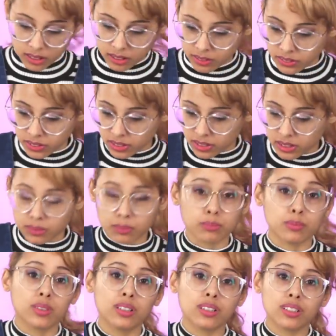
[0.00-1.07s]
go for
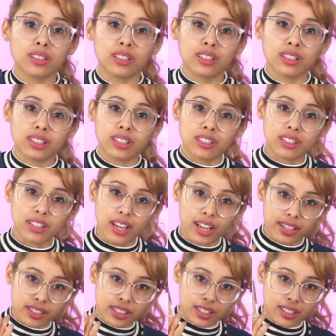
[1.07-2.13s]
some glitter
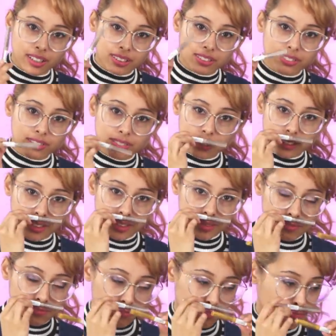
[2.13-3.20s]
liner.
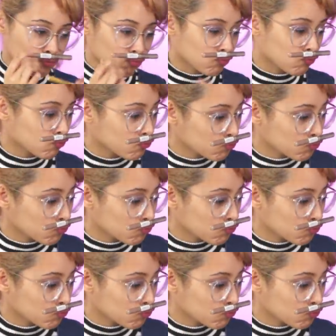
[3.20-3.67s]
I